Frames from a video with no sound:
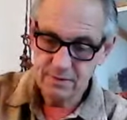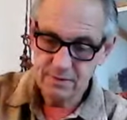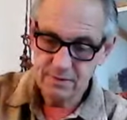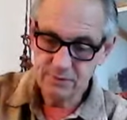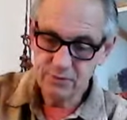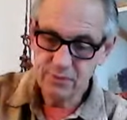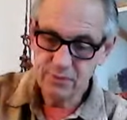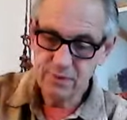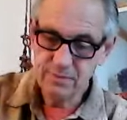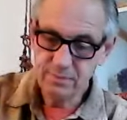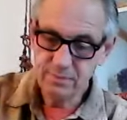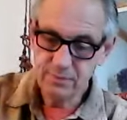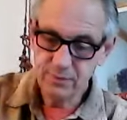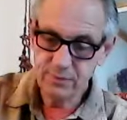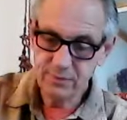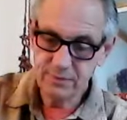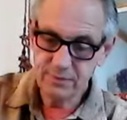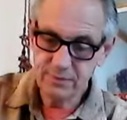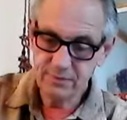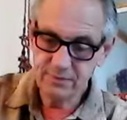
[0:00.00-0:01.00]
two
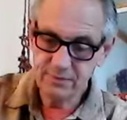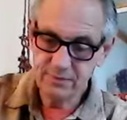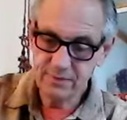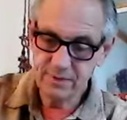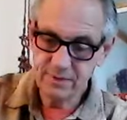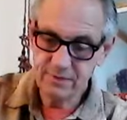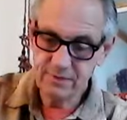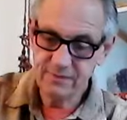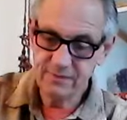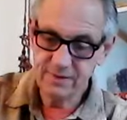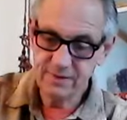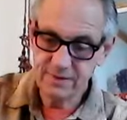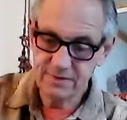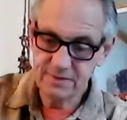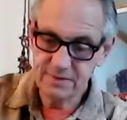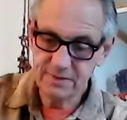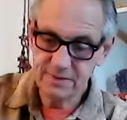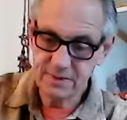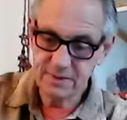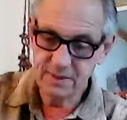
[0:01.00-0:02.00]
important
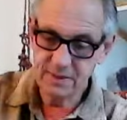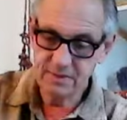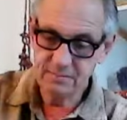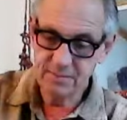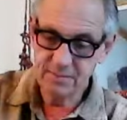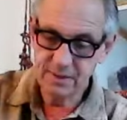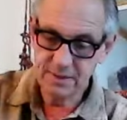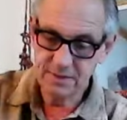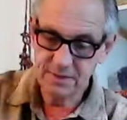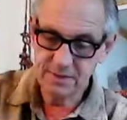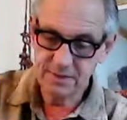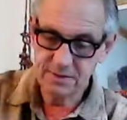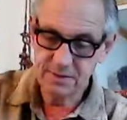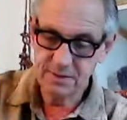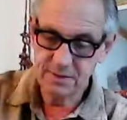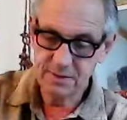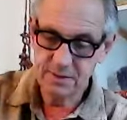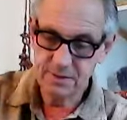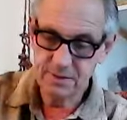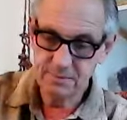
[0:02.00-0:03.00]
events take place.